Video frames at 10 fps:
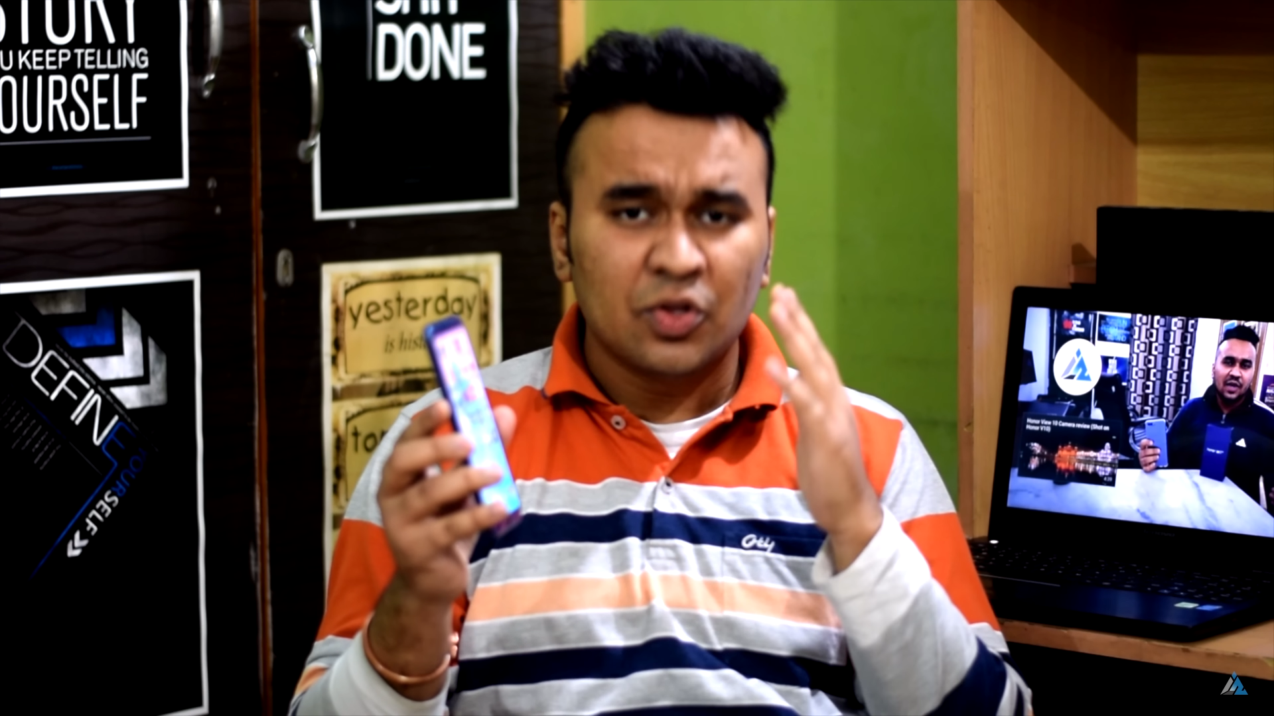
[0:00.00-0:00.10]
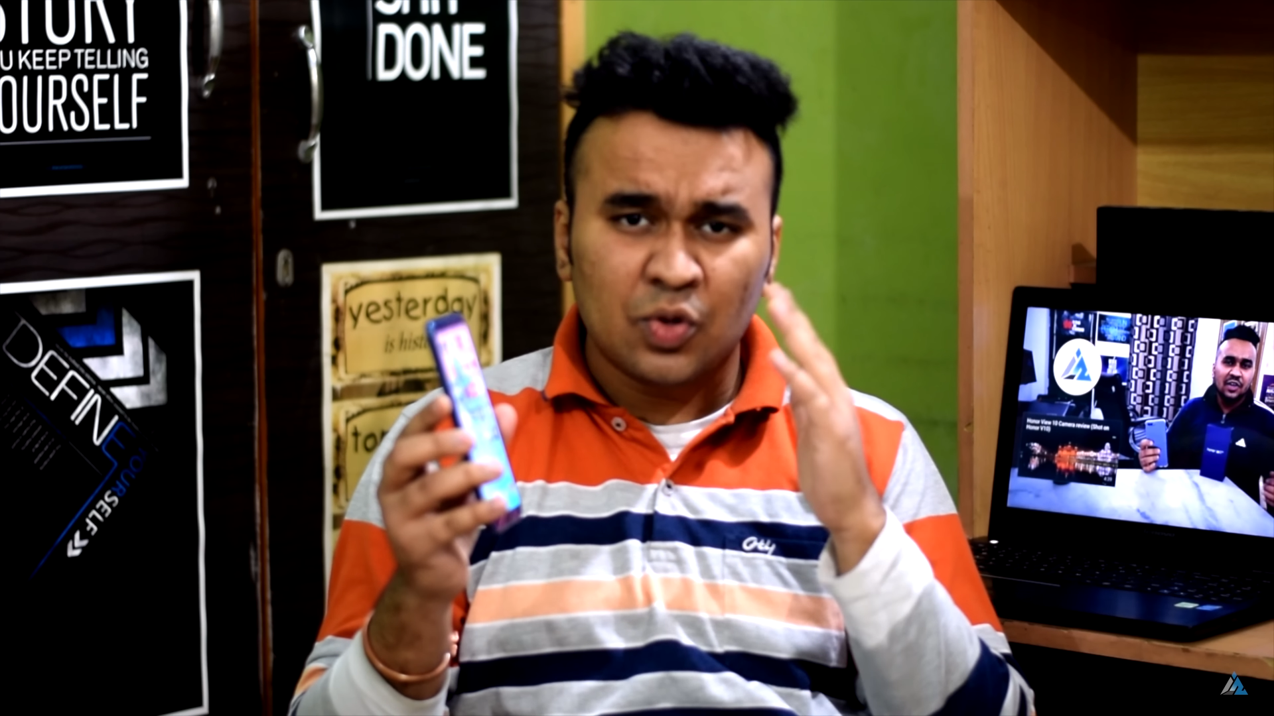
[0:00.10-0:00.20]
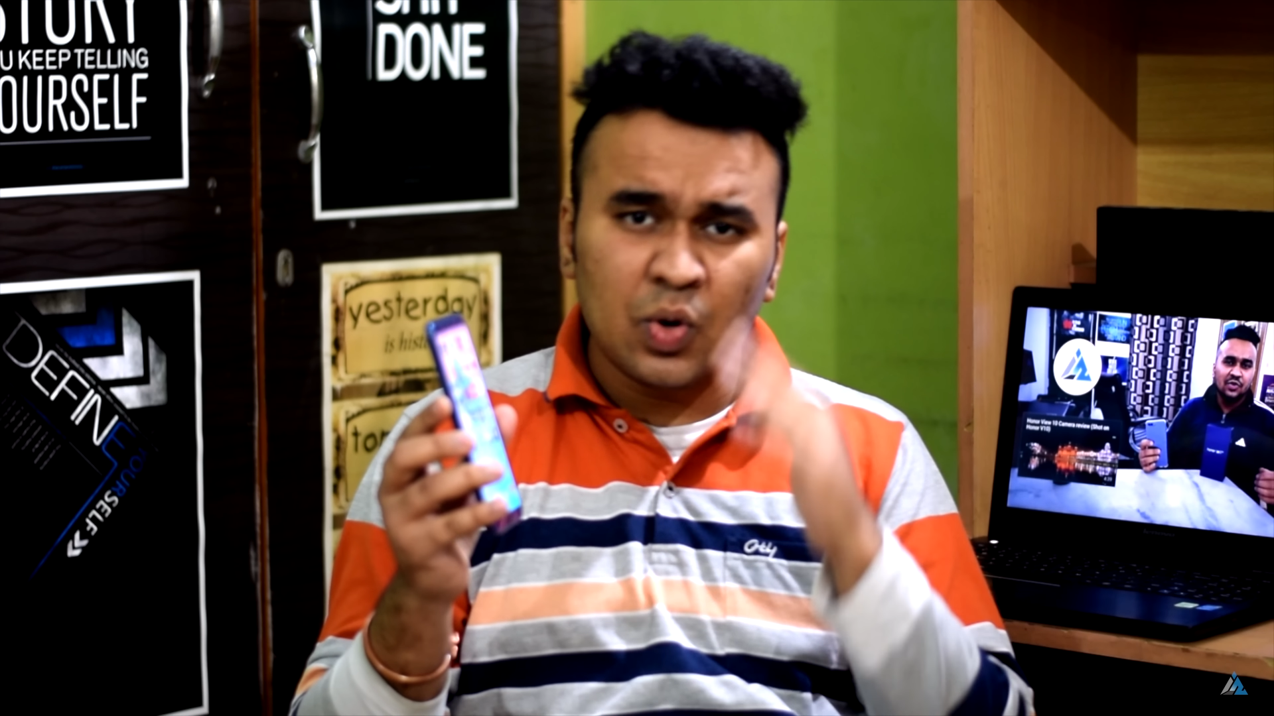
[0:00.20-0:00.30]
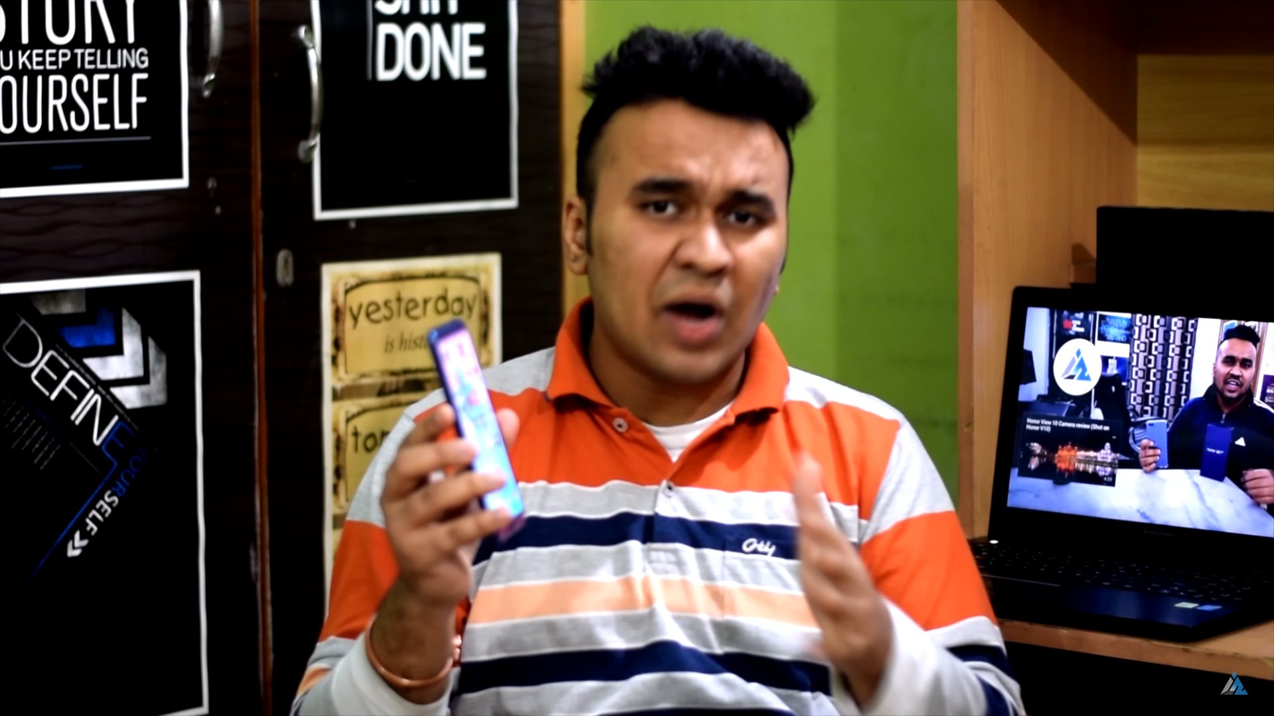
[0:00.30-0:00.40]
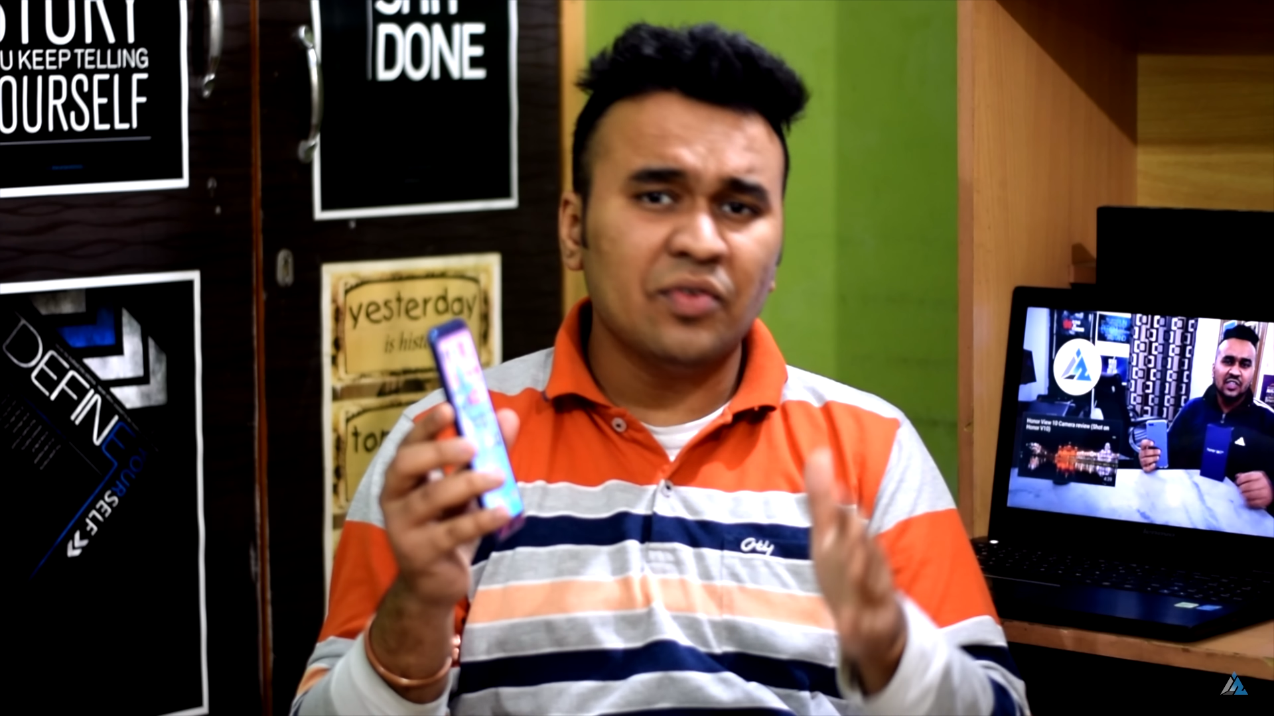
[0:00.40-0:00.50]

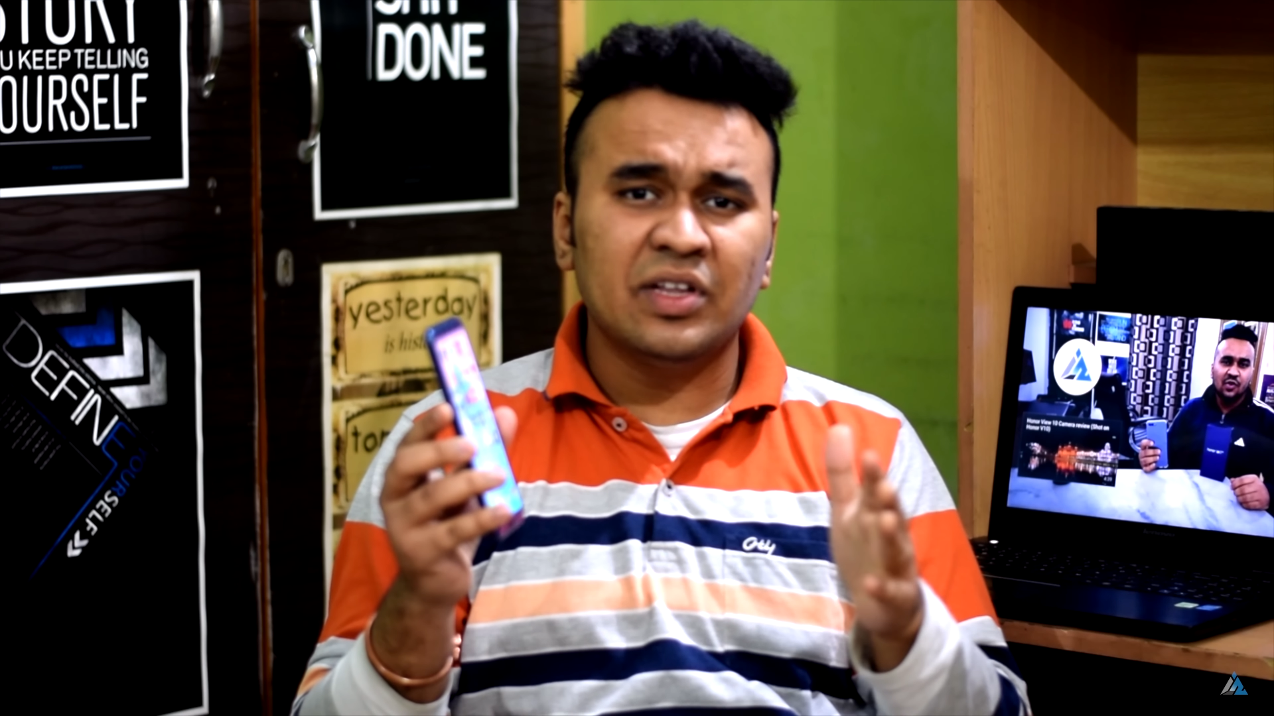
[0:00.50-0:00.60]
throughout